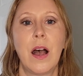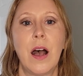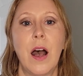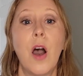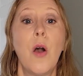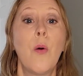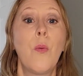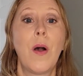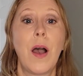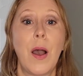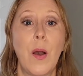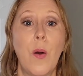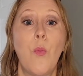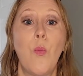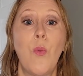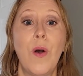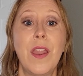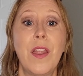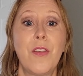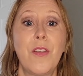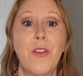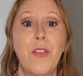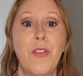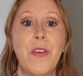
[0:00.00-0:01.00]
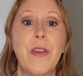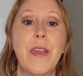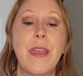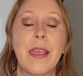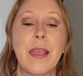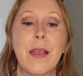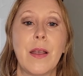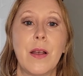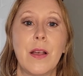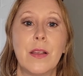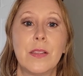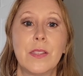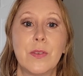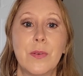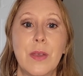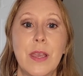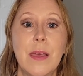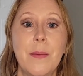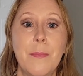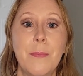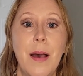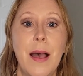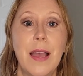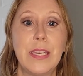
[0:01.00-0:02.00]
Oh, and one other thing. So
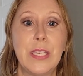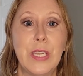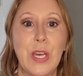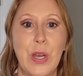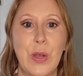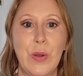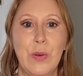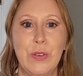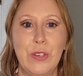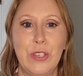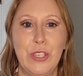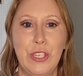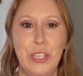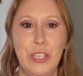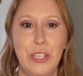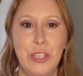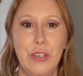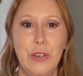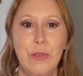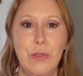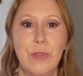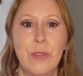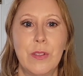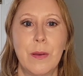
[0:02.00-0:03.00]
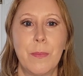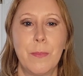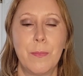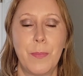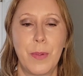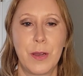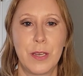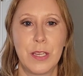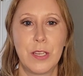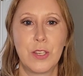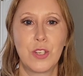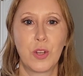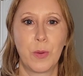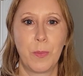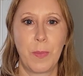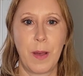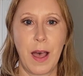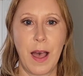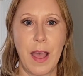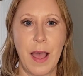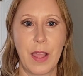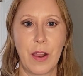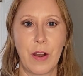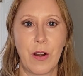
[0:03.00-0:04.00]
in my note to the potential
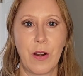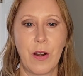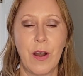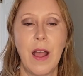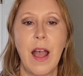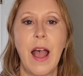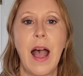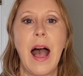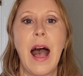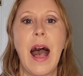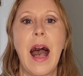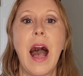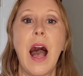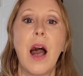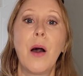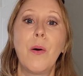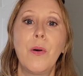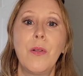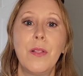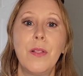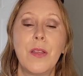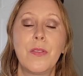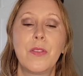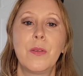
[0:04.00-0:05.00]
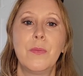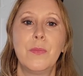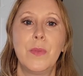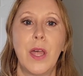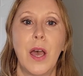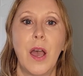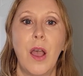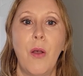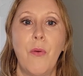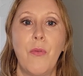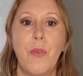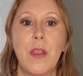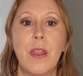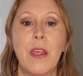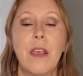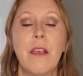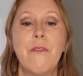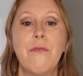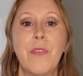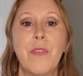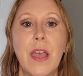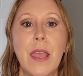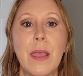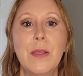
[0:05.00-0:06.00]
buyer, I will let them know that
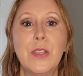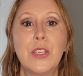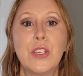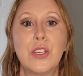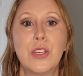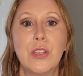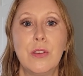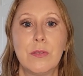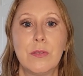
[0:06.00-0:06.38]
if they